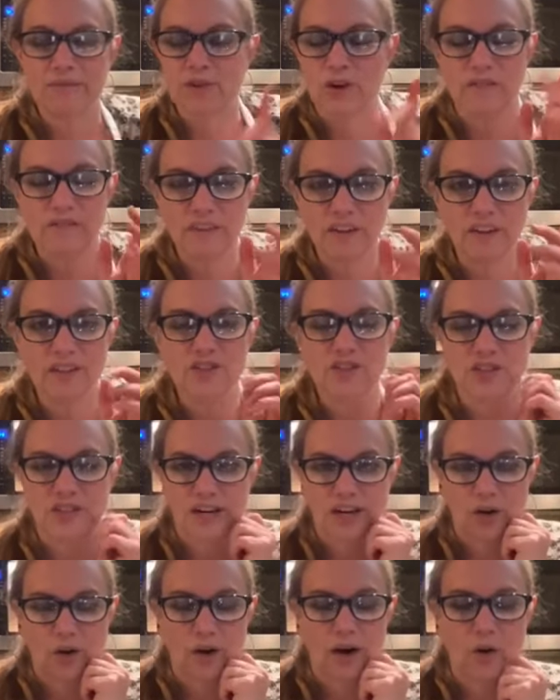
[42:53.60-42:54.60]
Phyllis just had
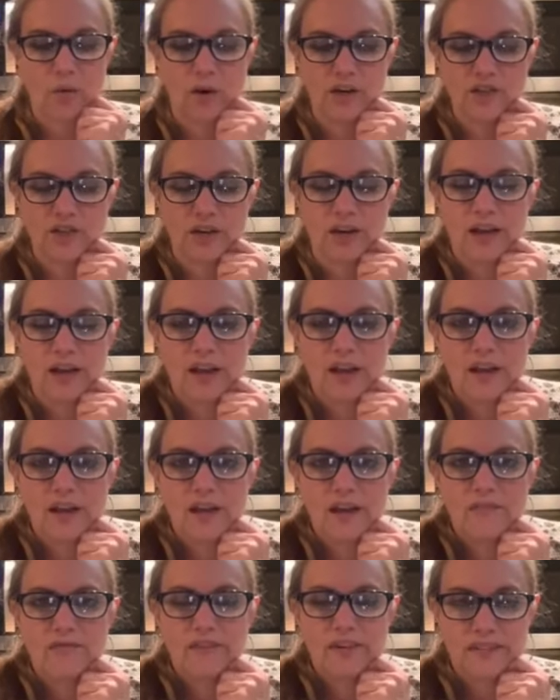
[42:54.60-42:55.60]
a great question
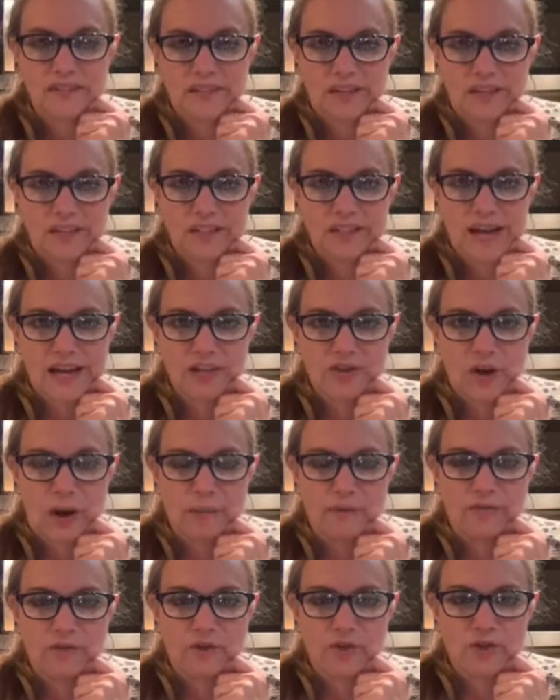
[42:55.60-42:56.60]
that is gonna sidetrack
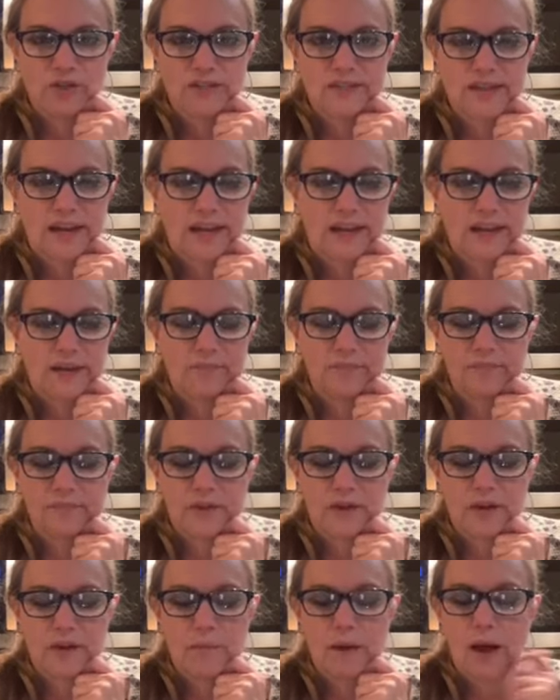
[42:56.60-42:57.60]
me for just a second.
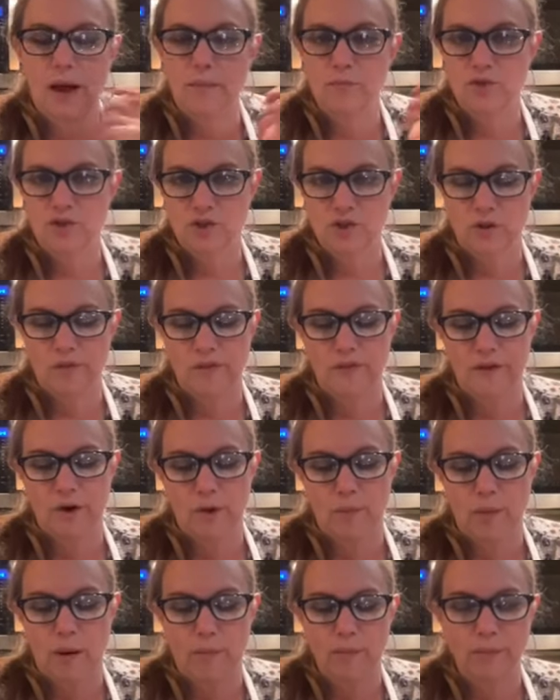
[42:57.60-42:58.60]
I am sure that there are
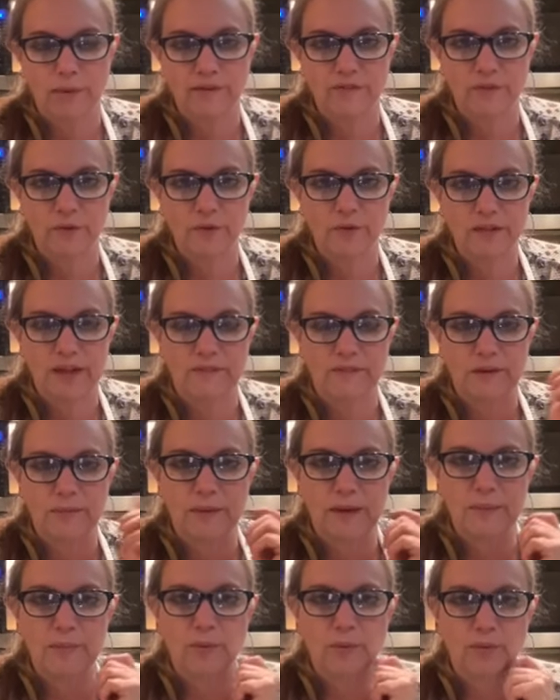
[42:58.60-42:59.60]
probably food safety
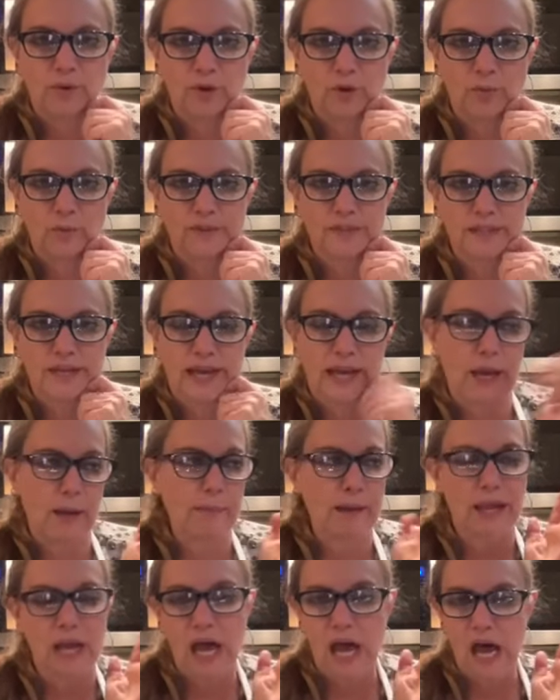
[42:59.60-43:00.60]
people who would say, oh
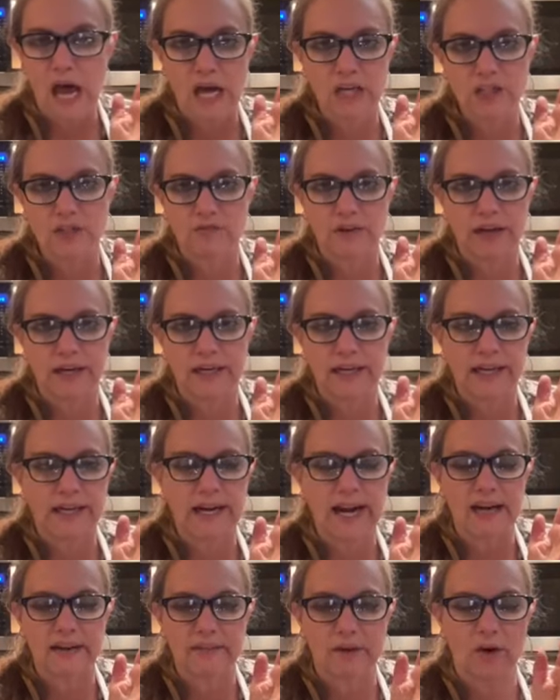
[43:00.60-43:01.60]
my gosh, you've got to get it
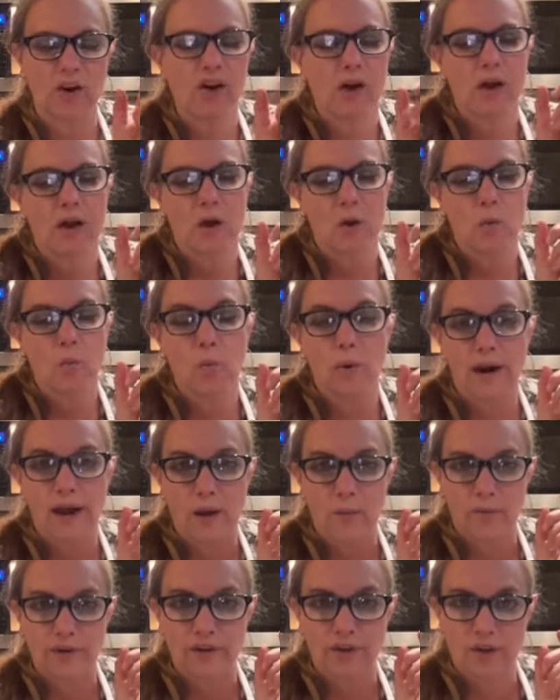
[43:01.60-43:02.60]
of there. What I
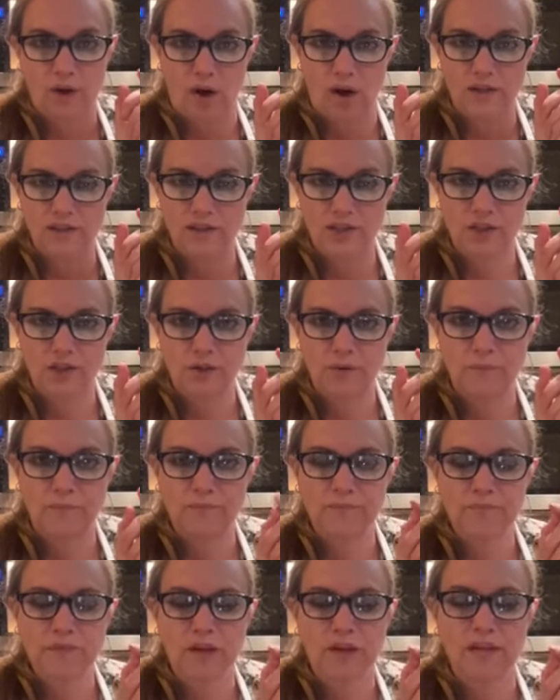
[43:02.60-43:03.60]
would not do
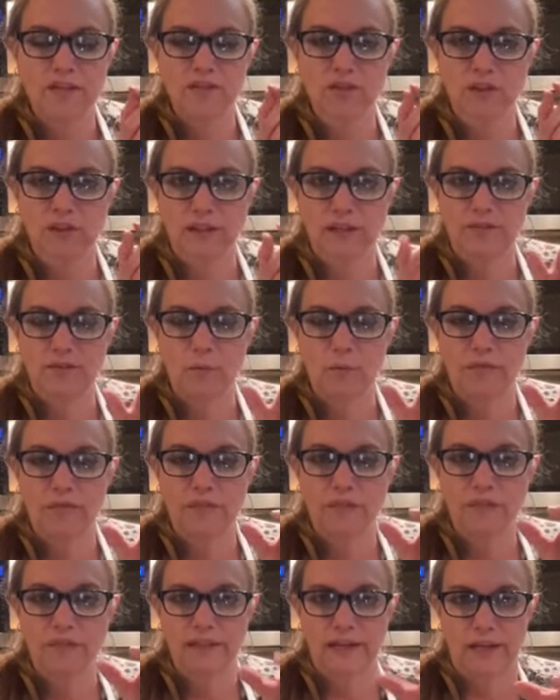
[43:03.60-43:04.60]
is to leave it with the
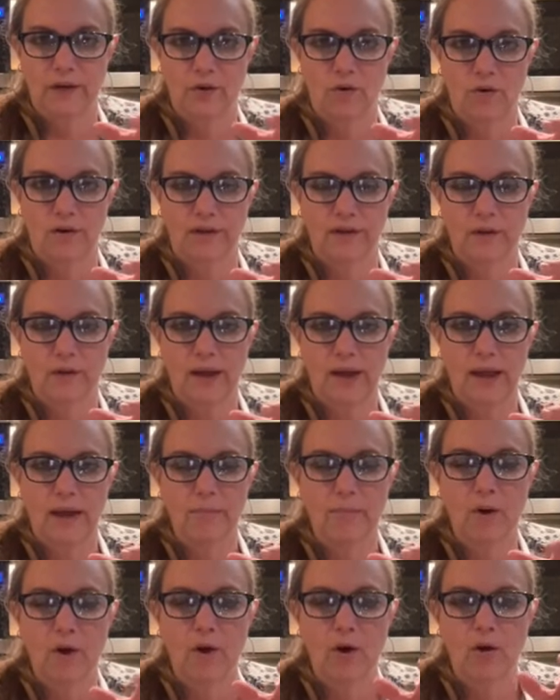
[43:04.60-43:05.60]
lid on, okay?
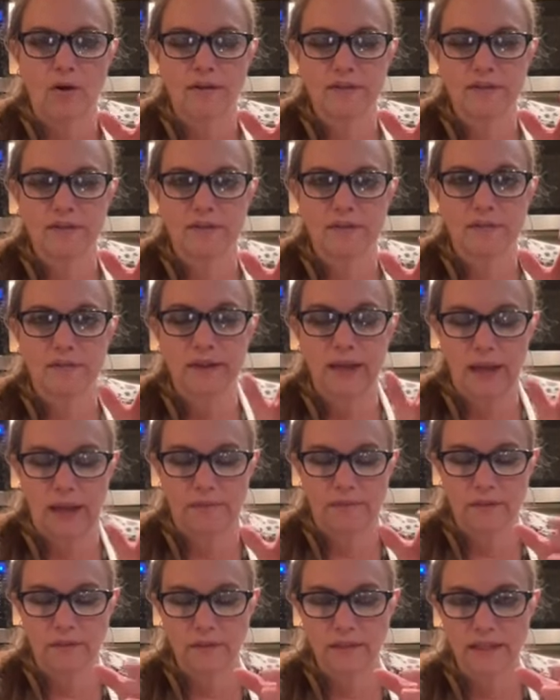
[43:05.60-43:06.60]
Because
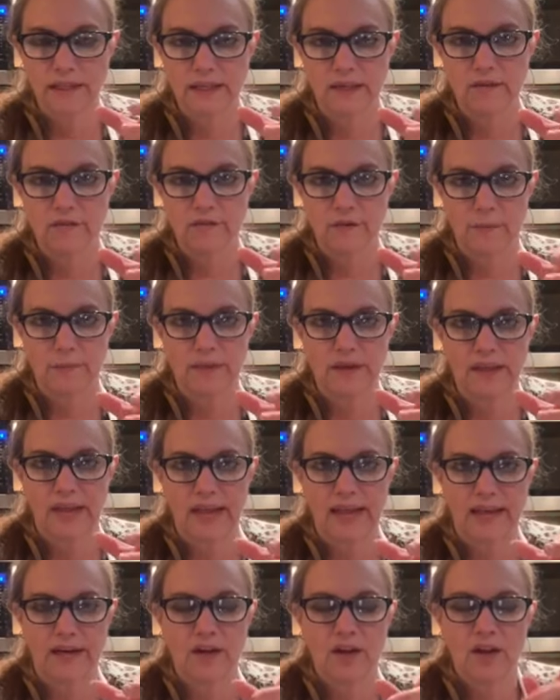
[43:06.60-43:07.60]
the lid from the
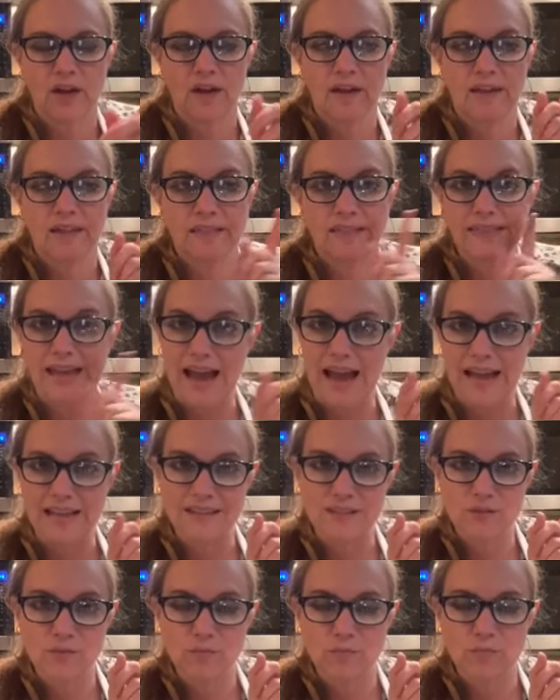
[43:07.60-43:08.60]
can,
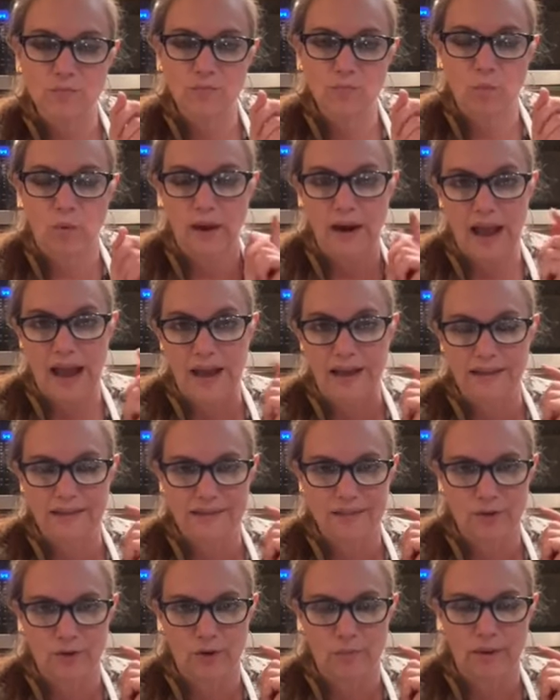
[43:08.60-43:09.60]
that's what I
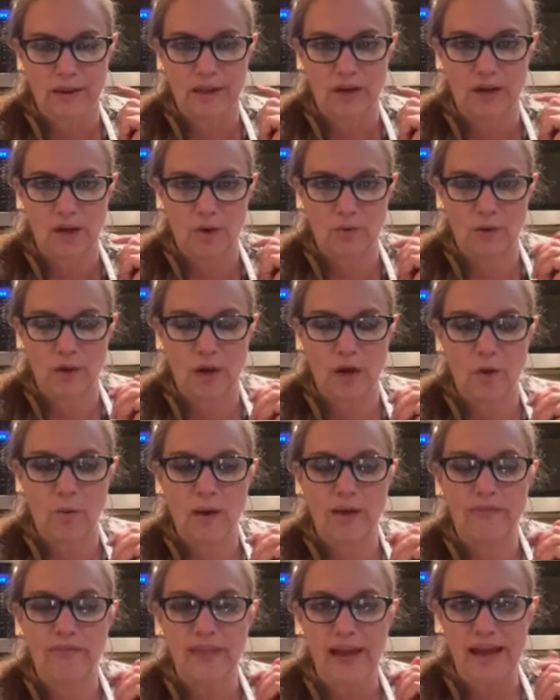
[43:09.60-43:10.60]
consider to be a no-no,
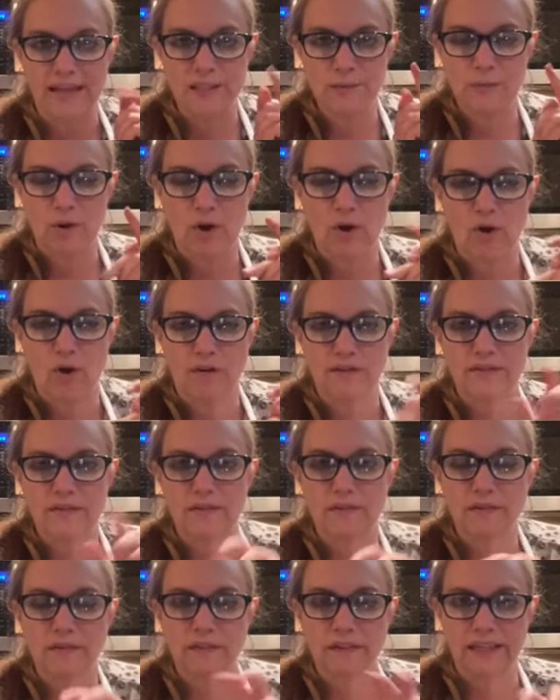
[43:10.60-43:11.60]
and that's because
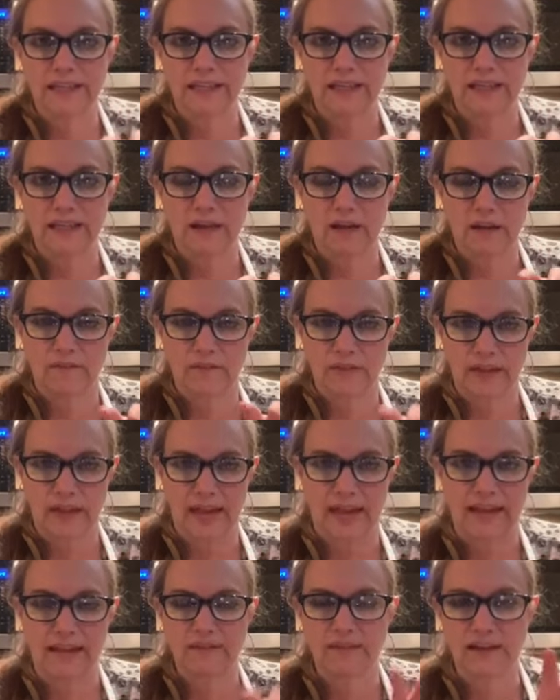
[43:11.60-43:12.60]
the lid of the
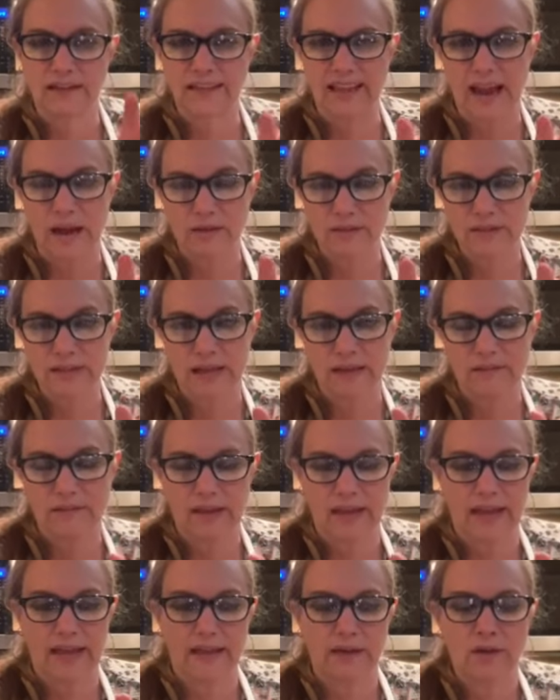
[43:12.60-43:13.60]
can, like the outside of the
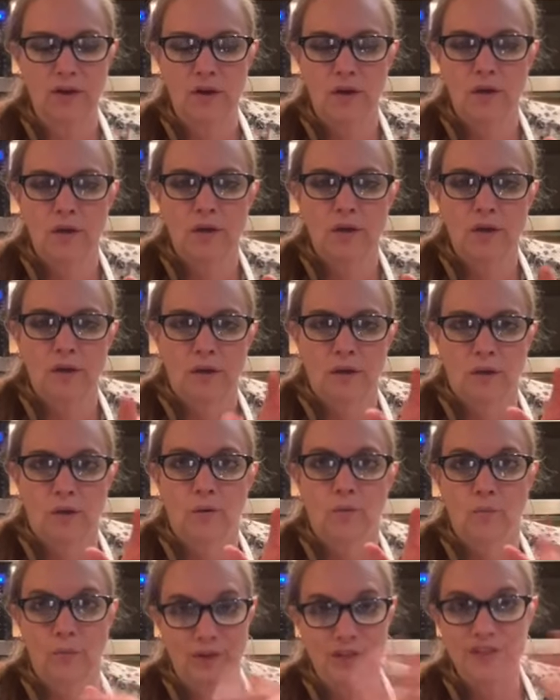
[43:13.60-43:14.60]
can,
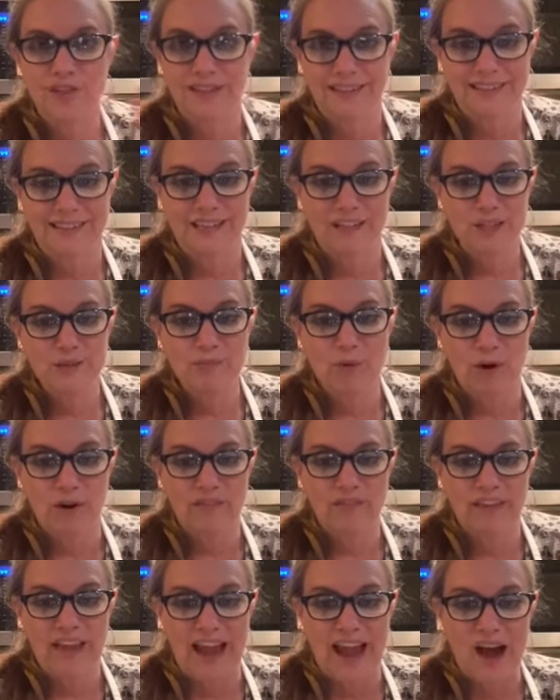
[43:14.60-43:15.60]
which the lid is part
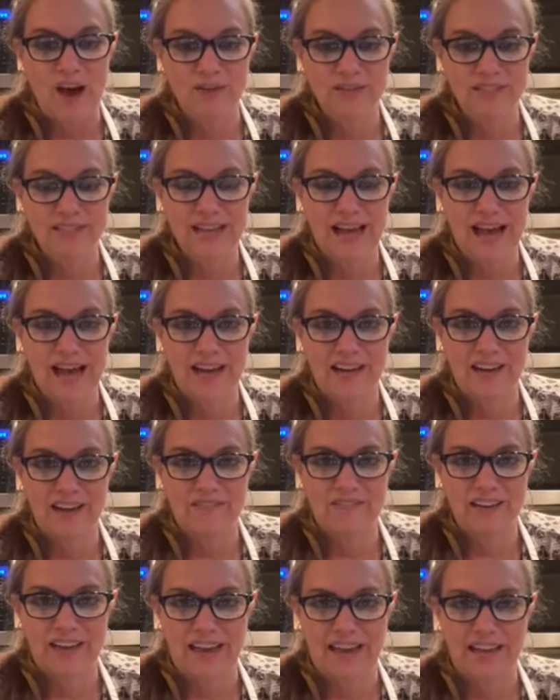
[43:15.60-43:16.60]
of the outside of
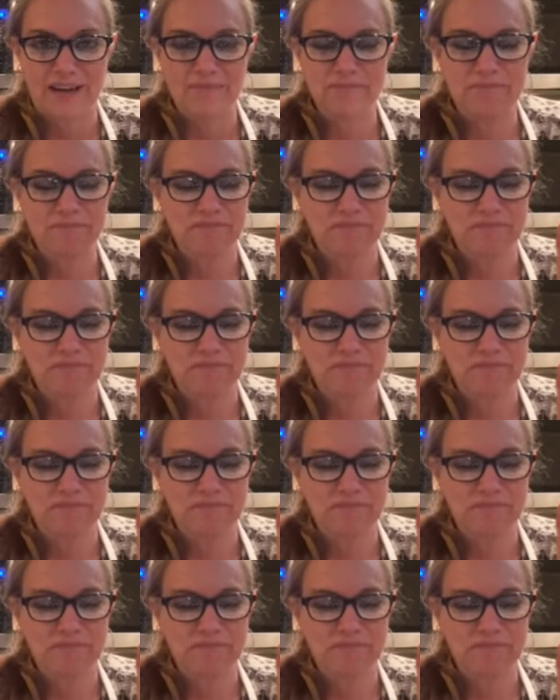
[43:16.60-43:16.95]
the can,